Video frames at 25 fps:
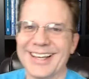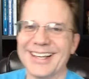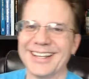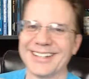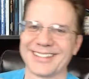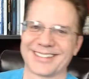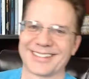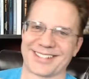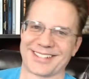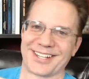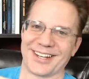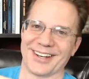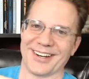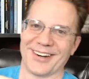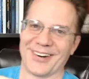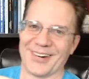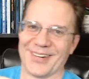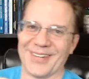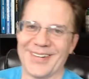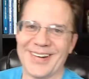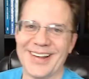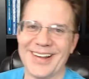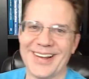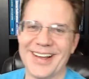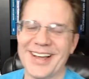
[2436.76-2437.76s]
so
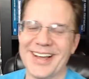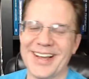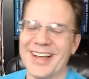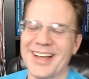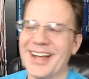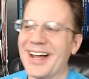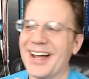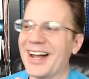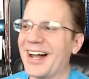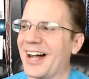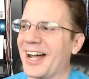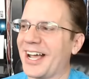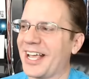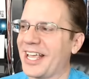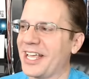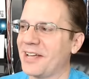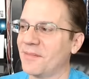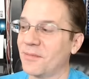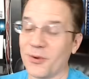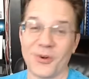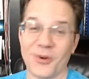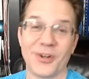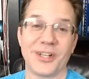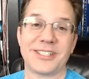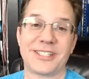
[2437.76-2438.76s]
I am
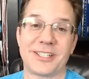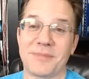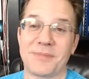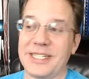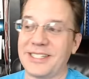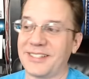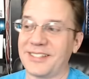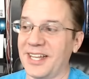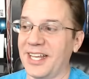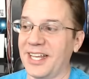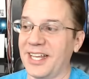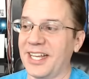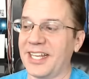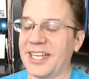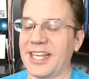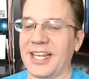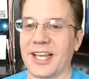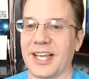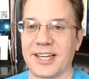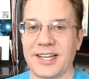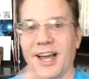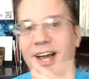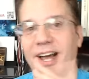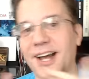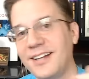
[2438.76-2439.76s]
going to be taking
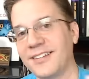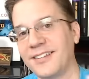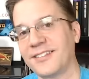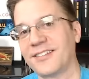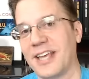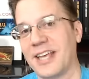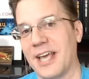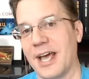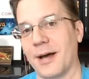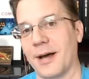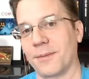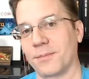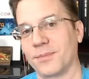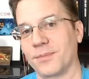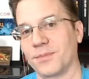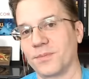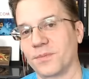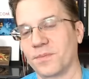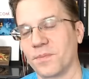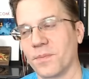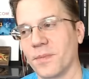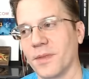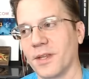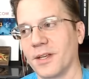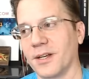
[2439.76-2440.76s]
an IceCap
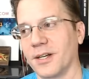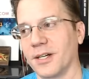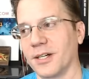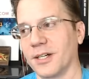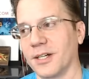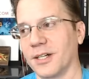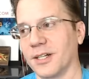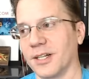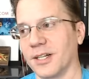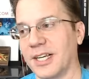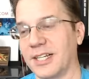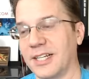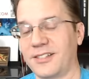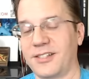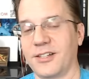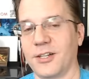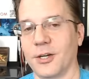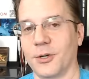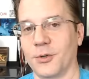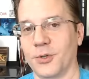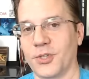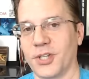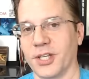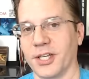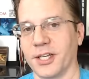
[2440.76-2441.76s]
uh,
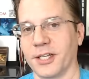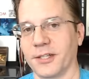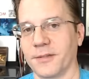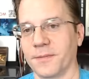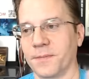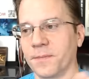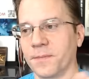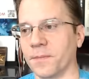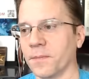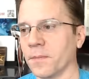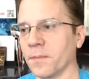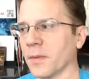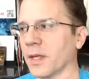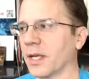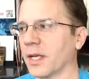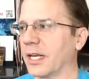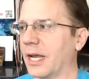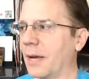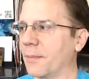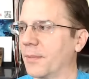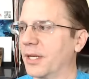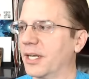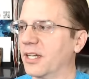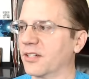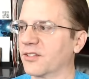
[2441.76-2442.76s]
ATO kit, and I'm
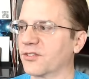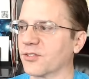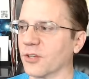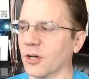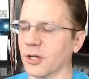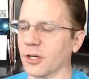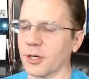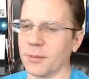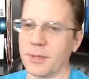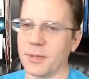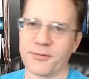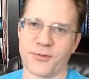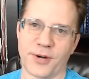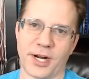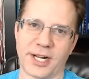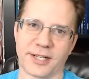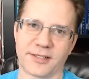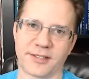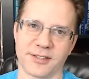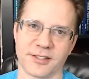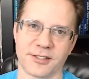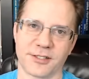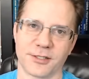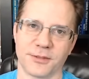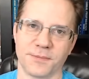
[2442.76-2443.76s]
going to install it on my frag
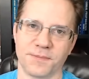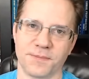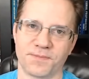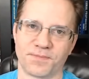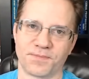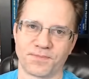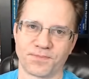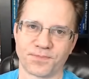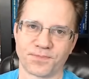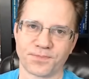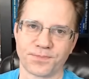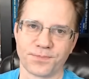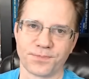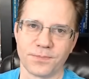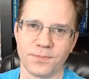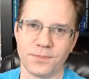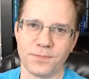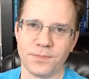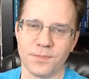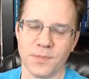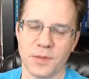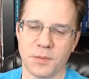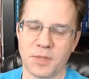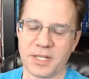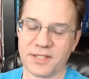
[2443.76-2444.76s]
system
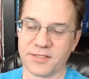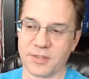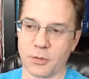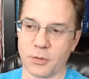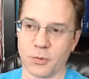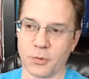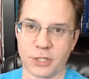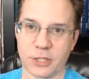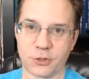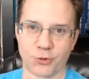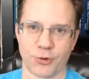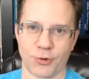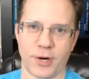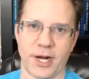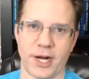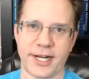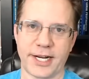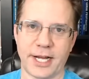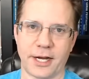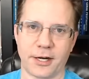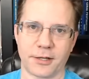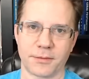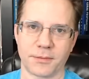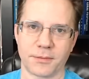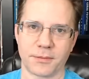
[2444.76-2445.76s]
because I want to try it
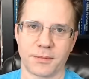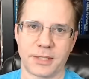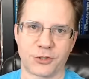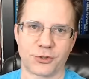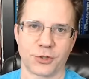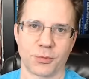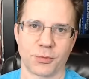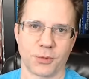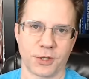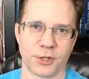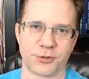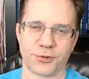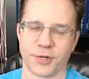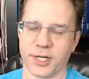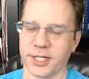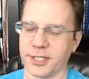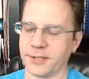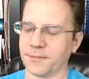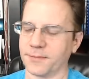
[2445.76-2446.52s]
out, make sure it works right.